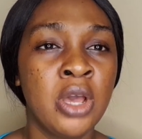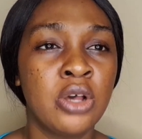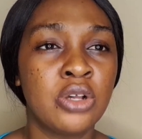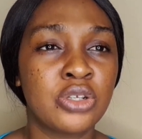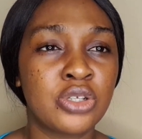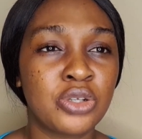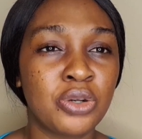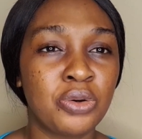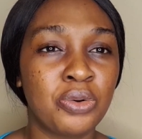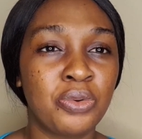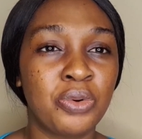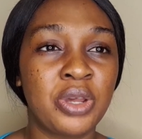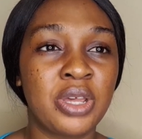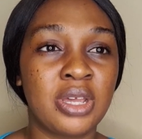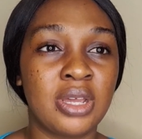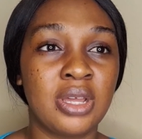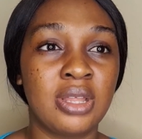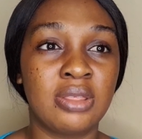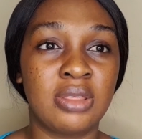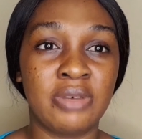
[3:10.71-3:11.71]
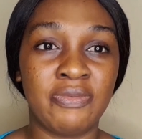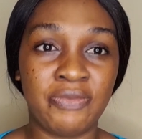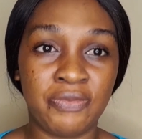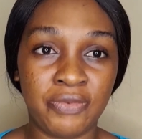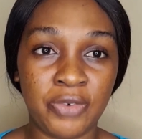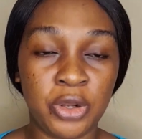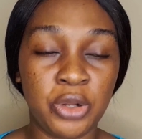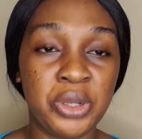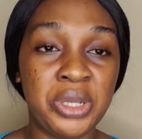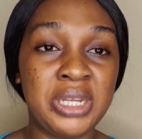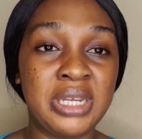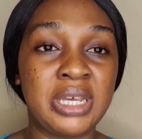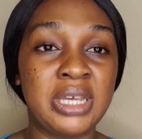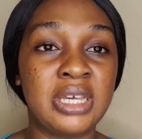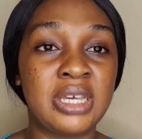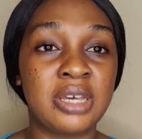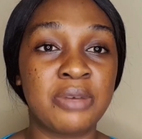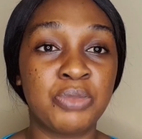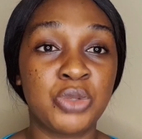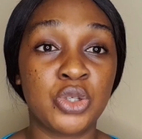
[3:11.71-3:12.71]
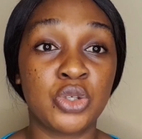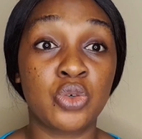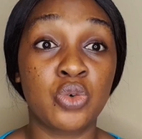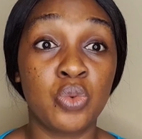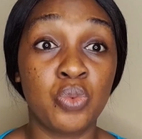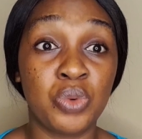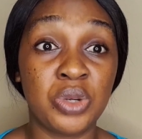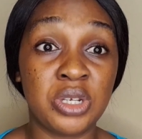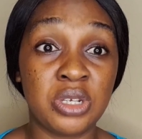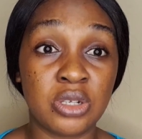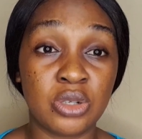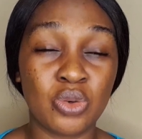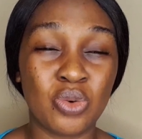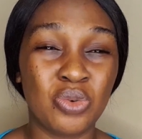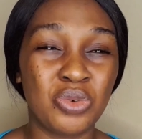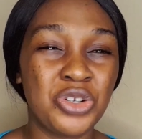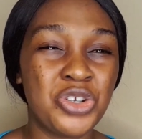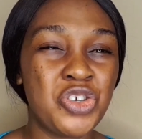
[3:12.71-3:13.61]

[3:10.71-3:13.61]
So the following day, he came to school with his own.